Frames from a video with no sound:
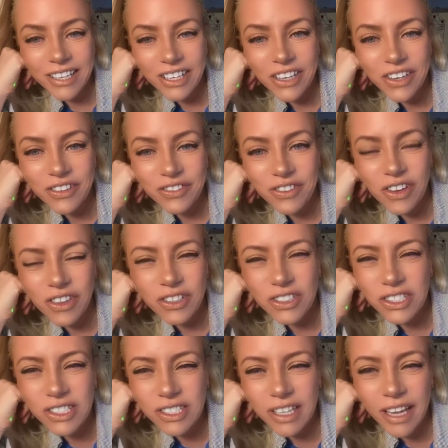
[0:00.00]
you know, those
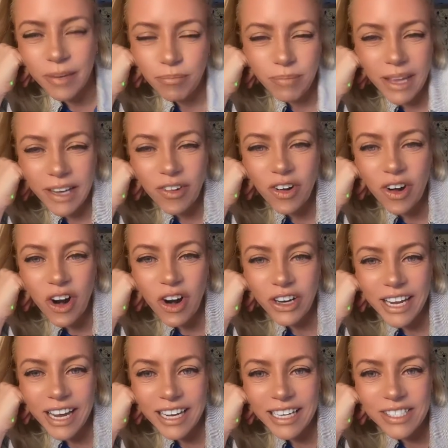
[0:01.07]
just like plain old hard
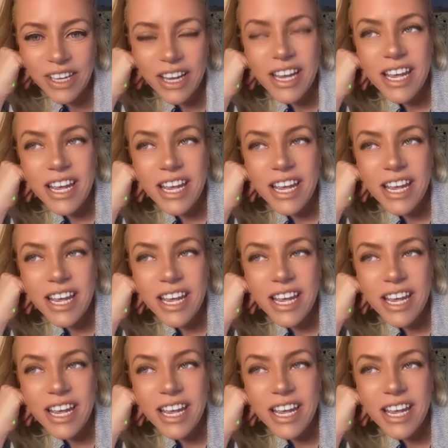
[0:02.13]
candies.